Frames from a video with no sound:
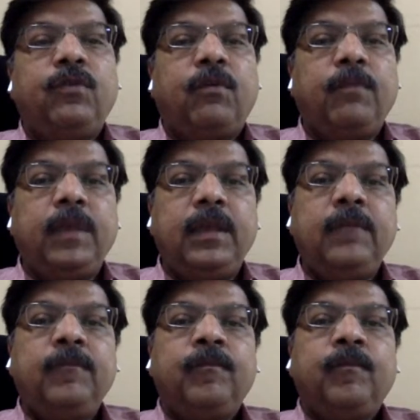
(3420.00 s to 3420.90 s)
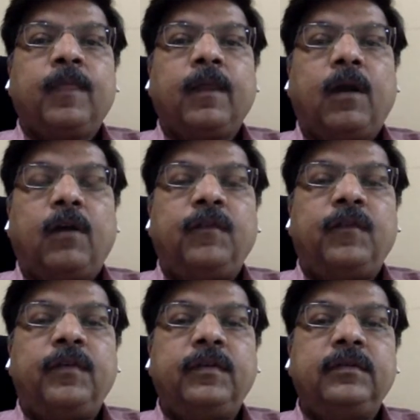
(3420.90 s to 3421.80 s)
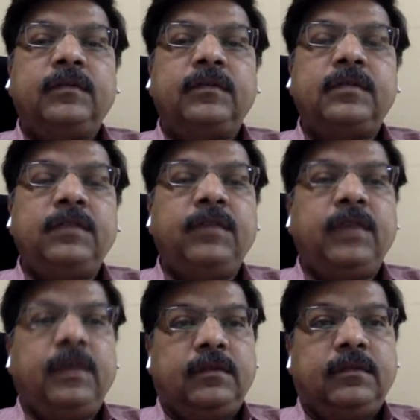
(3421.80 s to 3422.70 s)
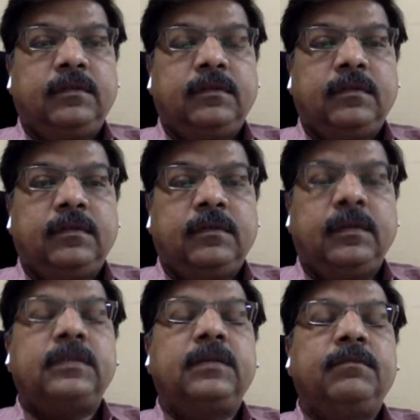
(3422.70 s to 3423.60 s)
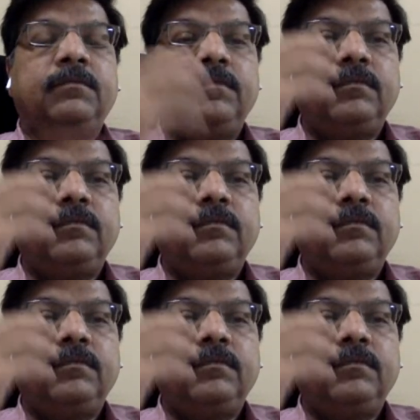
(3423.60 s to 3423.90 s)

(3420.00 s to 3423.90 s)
or me of CVA, that some